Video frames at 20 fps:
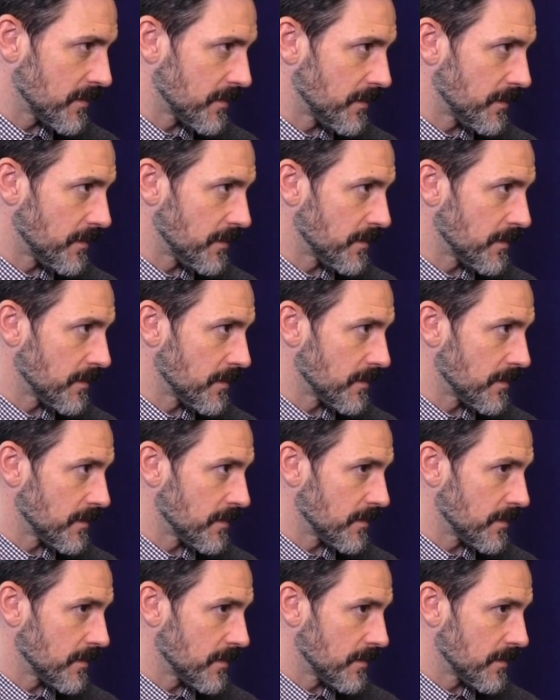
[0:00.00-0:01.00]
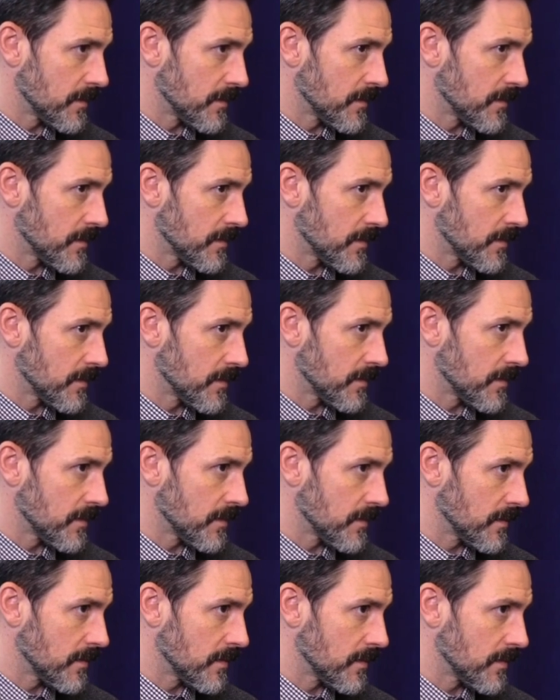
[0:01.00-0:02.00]

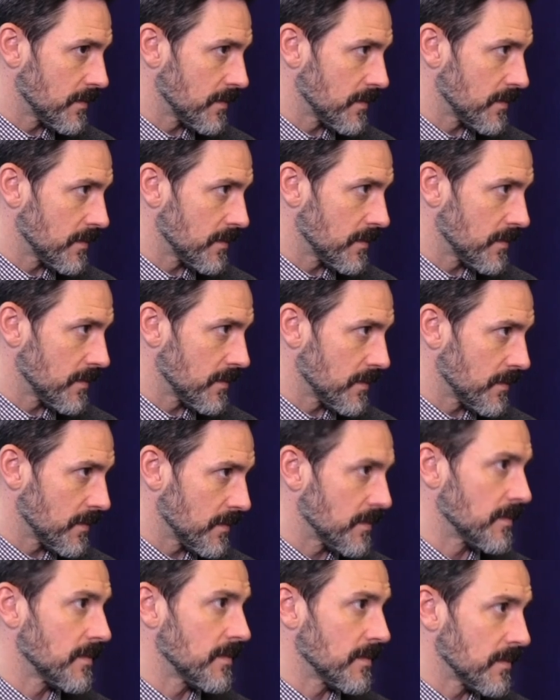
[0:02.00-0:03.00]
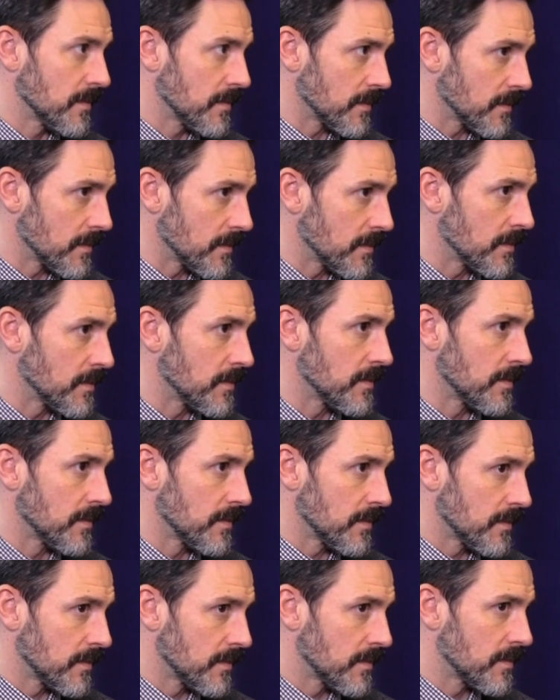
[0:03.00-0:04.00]

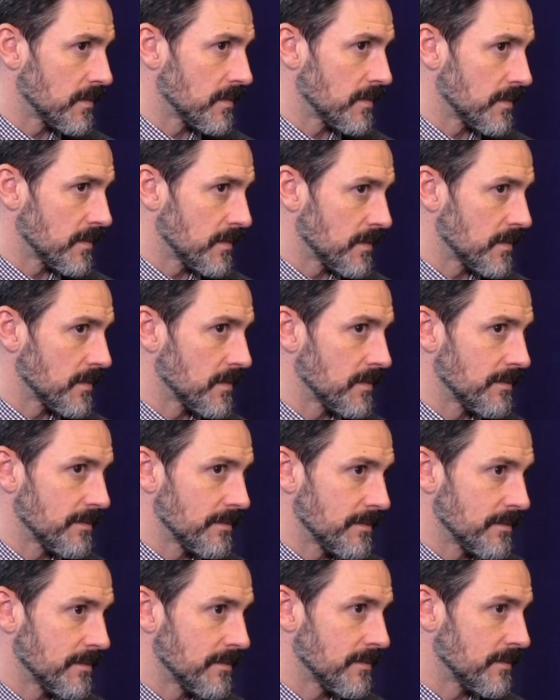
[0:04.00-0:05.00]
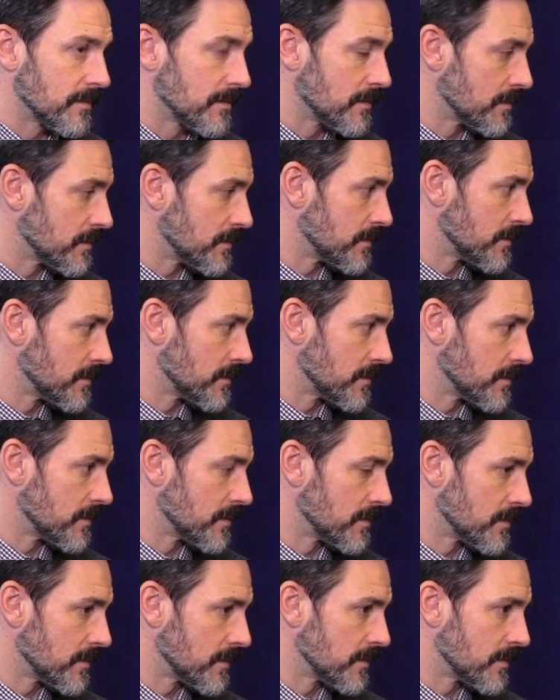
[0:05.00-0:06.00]

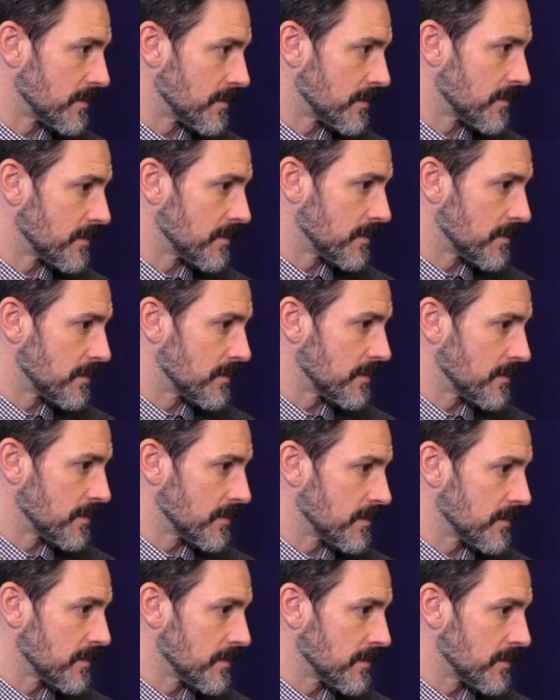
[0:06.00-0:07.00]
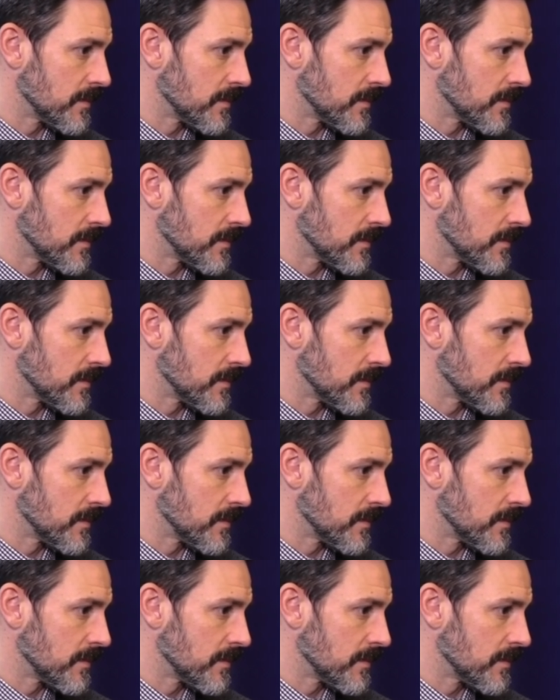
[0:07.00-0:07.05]
This person isn't speaking.